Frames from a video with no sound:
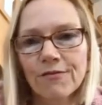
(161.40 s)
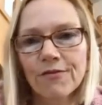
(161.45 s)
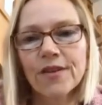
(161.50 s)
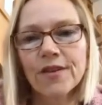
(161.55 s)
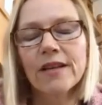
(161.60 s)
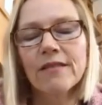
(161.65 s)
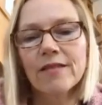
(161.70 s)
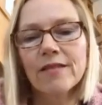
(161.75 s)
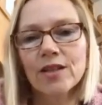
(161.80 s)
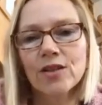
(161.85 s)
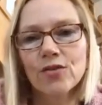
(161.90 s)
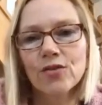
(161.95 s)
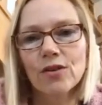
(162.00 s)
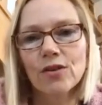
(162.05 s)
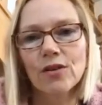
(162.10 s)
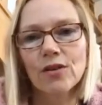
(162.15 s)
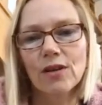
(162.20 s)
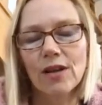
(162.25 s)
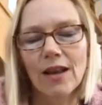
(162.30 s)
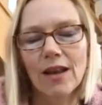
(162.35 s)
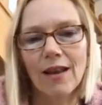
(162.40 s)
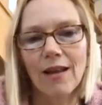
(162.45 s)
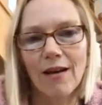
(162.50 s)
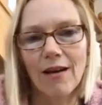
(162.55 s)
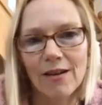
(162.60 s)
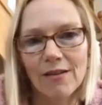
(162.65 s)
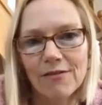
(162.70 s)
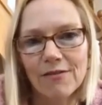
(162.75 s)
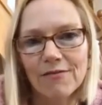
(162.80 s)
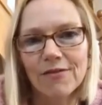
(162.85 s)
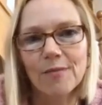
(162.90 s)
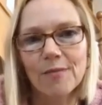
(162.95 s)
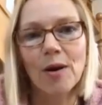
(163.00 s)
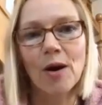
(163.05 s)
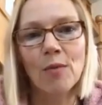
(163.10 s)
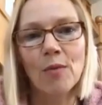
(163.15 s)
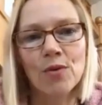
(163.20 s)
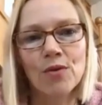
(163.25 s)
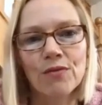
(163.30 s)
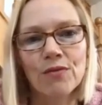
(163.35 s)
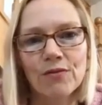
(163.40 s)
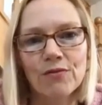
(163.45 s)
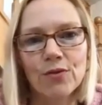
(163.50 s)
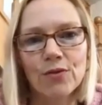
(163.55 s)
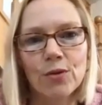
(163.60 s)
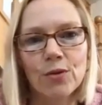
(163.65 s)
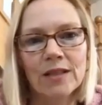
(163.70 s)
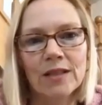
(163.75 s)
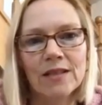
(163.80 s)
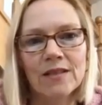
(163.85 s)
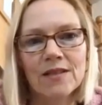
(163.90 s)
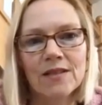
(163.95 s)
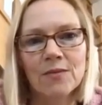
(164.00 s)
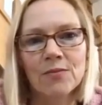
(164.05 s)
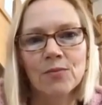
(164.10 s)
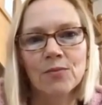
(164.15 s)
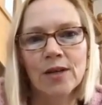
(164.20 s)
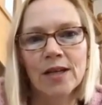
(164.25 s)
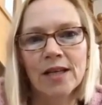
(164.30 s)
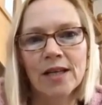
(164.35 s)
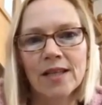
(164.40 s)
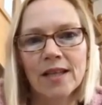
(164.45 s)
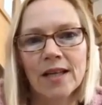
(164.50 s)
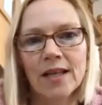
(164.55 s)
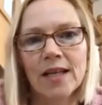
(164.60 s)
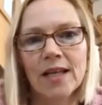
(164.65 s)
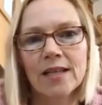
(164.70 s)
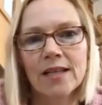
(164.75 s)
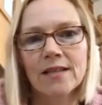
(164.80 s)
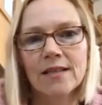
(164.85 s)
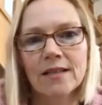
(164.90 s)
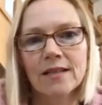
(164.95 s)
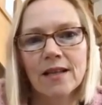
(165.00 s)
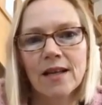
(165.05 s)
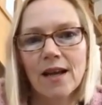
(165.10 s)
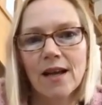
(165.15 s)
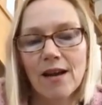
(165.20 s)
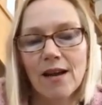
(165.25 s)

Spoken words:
fear in your life about moving forward in some way, then his